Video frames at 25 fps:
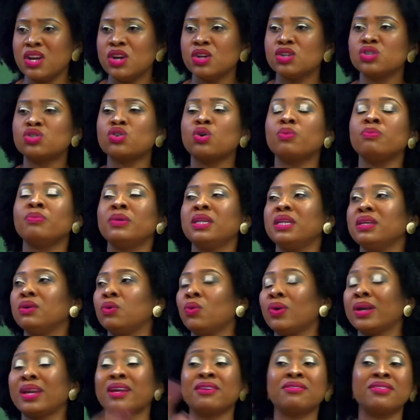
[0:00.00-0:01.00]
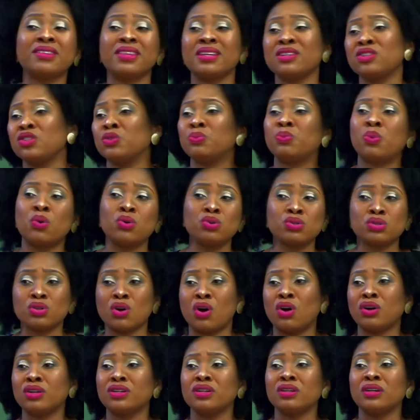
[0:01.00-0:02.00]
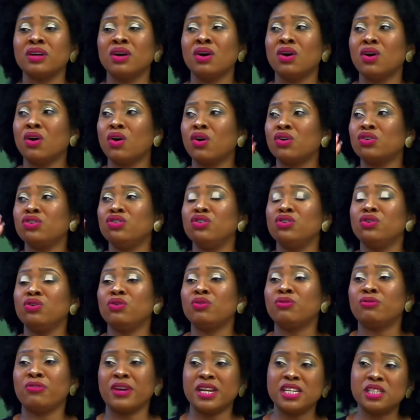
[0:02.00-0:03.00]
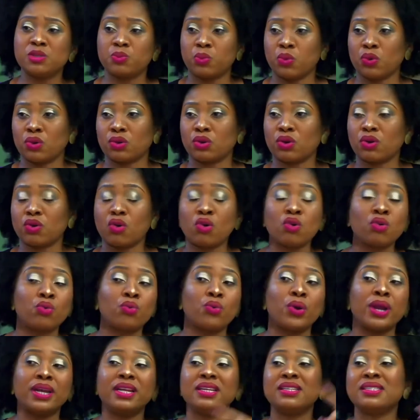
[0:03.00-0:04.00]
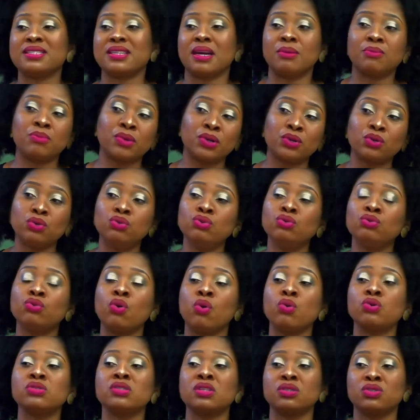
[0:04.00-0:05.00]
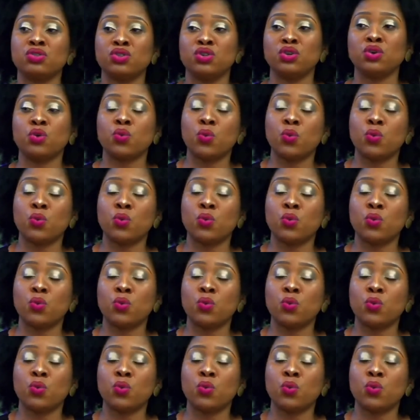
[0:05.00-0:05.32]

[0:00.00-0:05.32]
So meaning whatever that you post on your Facebook, already someone who goes into your